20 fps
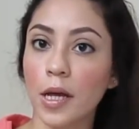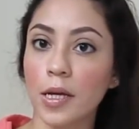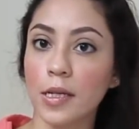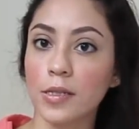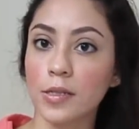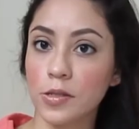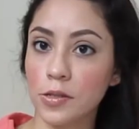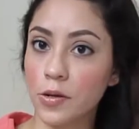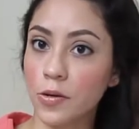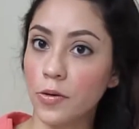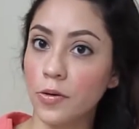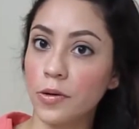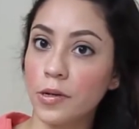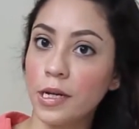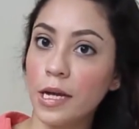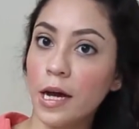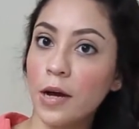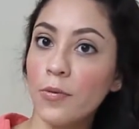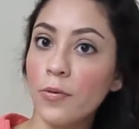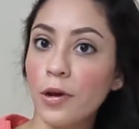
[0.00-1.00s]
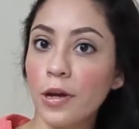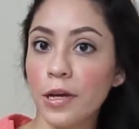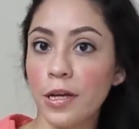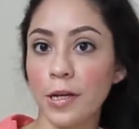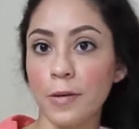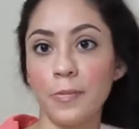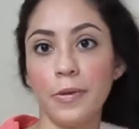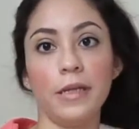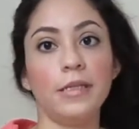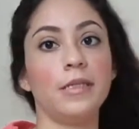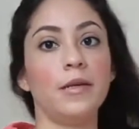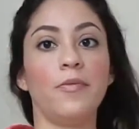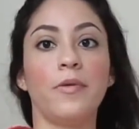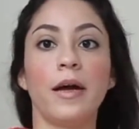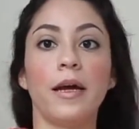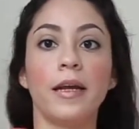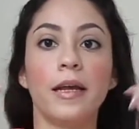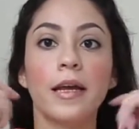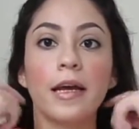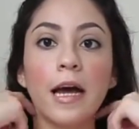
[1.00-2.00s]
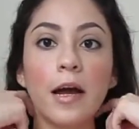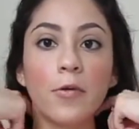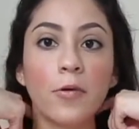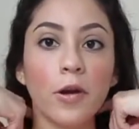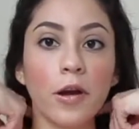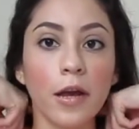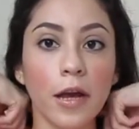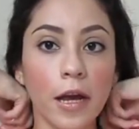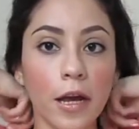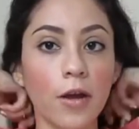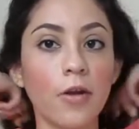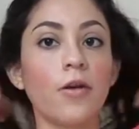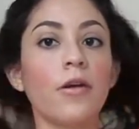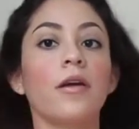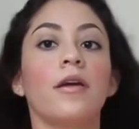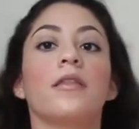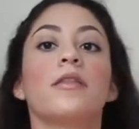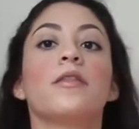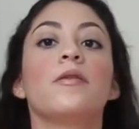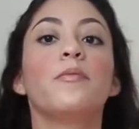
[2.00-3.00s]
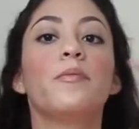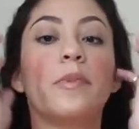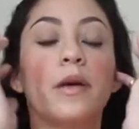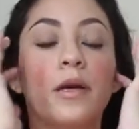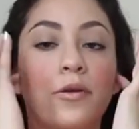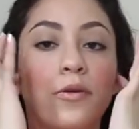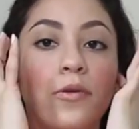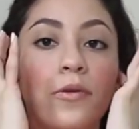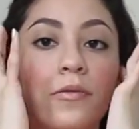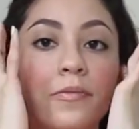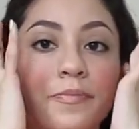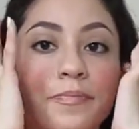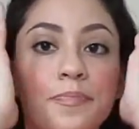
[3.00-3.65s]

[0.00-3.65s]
so now we're gonna be dividing our hair in the middle